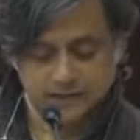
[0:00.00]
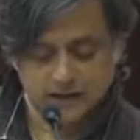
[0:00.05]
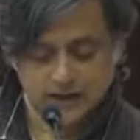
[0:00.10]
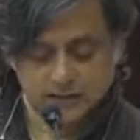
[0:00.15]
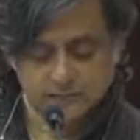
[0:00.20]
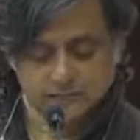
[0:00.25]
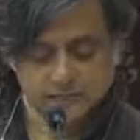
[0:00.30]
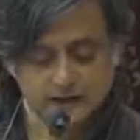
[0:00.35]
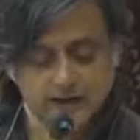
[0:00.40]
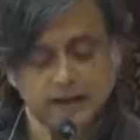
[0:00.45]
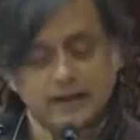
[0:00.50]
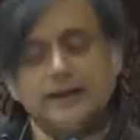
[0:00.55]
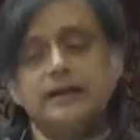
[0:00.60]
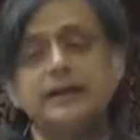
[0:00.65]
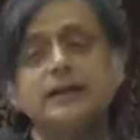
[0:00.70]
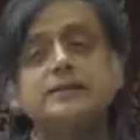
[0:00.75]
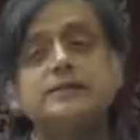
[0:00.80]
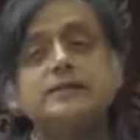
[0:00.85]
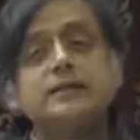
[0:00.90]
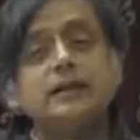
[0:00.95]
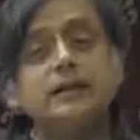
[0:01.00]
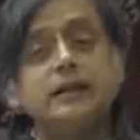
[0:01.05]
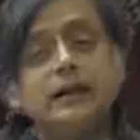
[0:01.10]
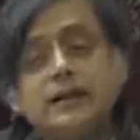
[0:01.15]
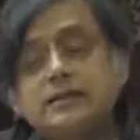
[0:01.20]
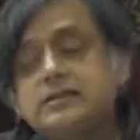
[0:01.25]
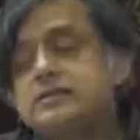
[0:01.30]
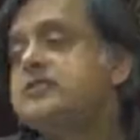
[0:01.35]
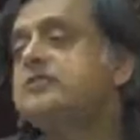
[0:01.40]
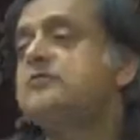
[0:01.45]
applying its
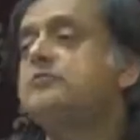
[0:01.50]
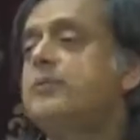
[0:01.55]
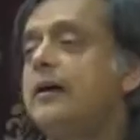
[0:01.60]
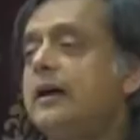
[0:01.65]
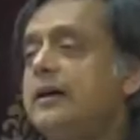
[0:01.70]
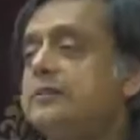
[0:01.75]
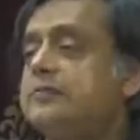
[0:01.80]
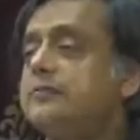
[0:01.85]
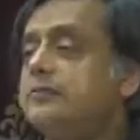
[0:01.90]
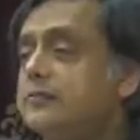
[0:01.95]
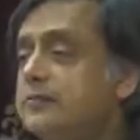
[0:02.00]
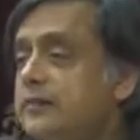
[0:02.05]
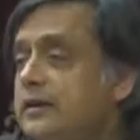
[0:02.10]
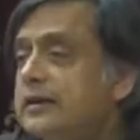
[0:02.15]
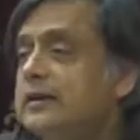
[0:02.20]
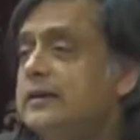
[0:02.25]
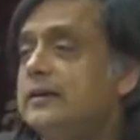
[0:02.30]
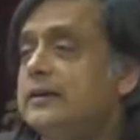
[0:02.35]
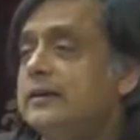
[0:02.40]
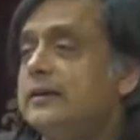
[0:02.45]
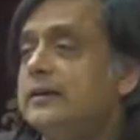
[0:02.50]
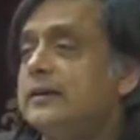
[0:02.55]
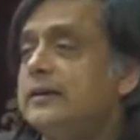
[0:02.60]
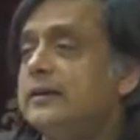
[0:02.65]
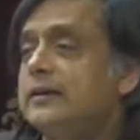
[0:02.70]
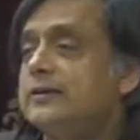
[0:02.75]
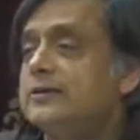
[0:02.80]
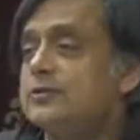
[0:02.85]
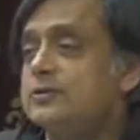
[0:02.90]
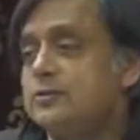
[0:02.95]
collective mind freely
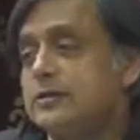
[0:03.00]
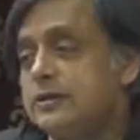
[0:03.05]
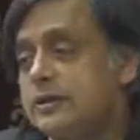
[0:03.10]
to the